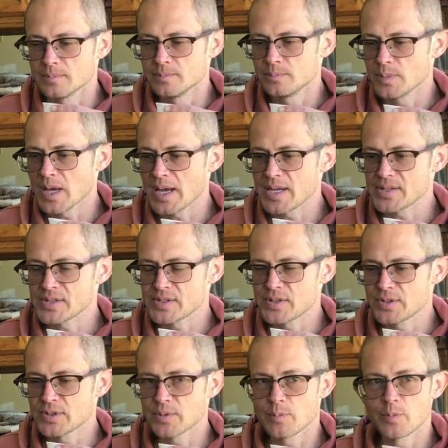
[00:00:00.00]
Nice.
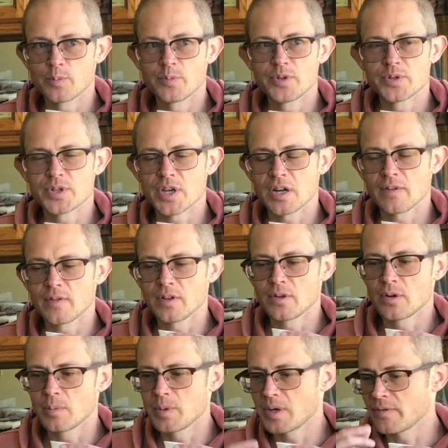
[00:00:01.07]
There's kind of a
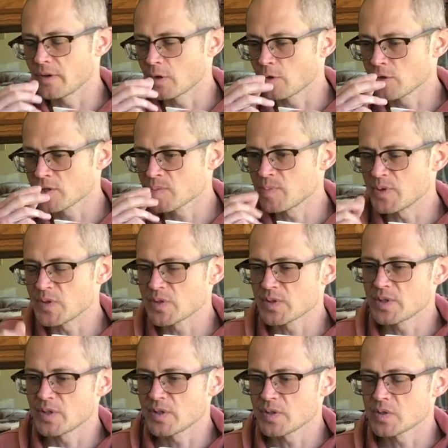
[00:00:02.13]
little bit of a crispness
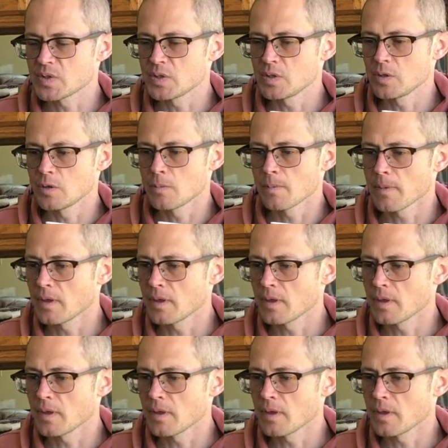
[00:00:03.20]
to this too,